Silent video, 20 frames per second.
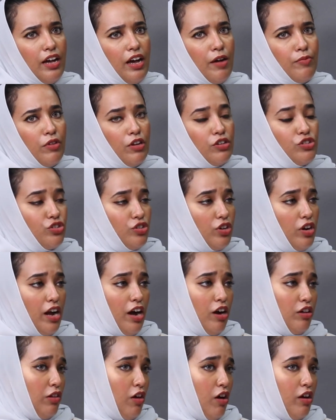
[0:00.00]
I'm not sure
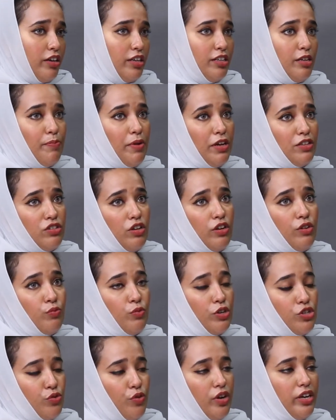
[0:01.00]
how long, it depends on
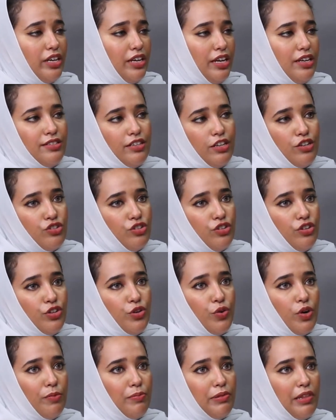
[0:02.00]
which organization
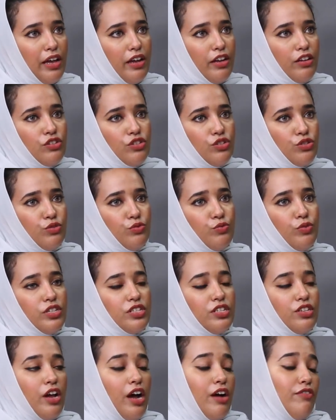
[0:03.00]
you're applying to,
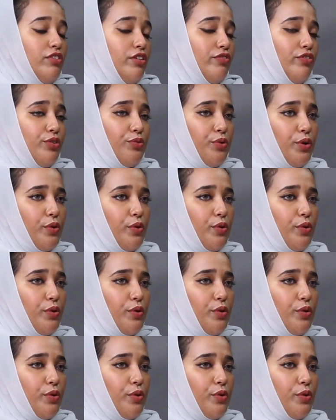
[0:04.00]
which have different